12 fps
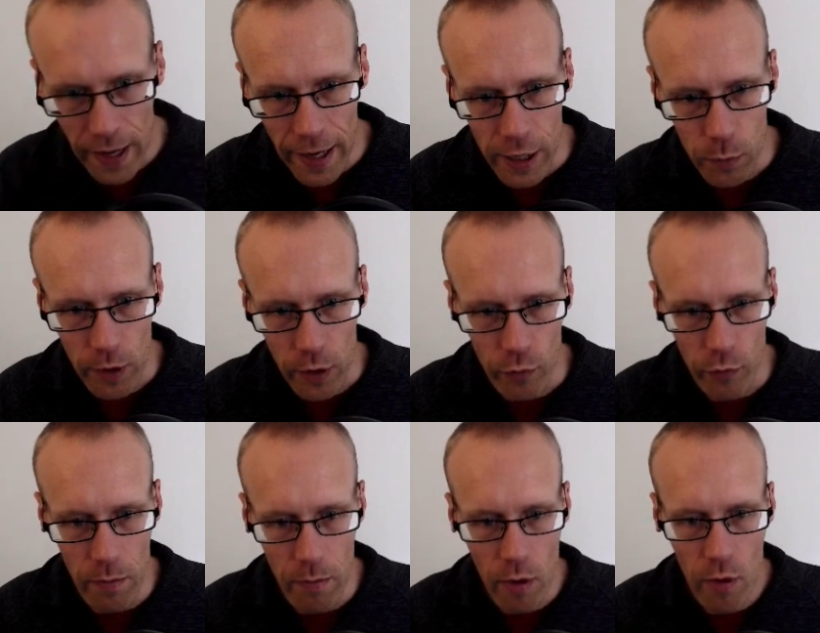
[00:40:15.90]
is we could
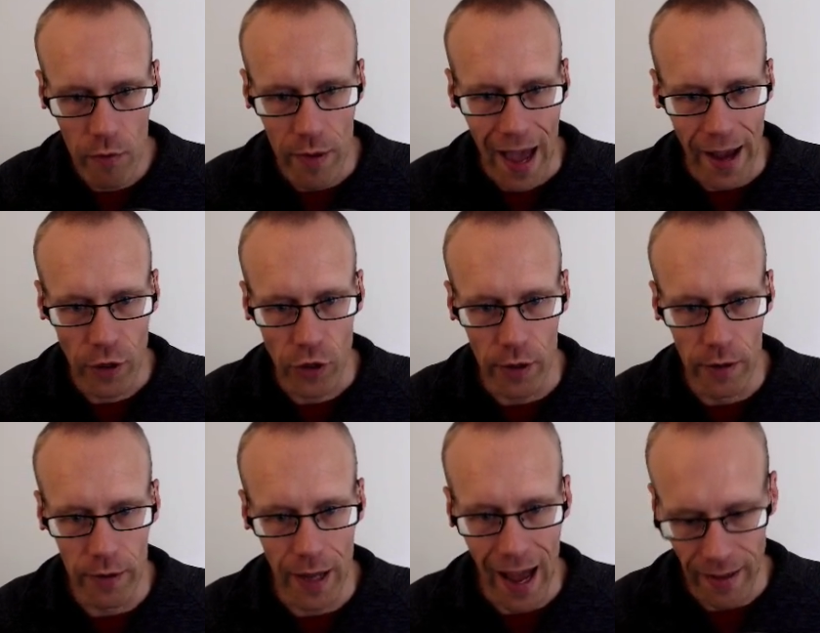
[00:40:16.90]
remove the action
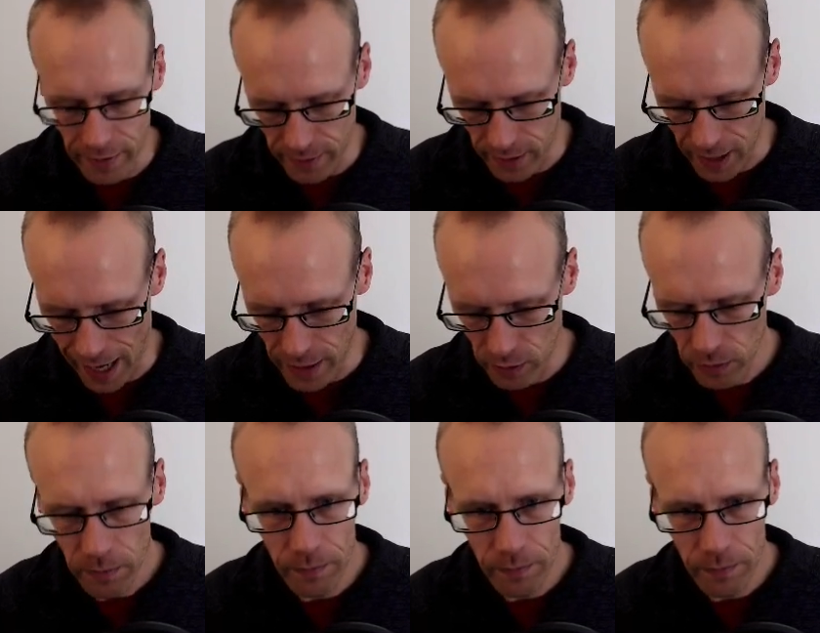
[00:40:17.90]
that adds the title.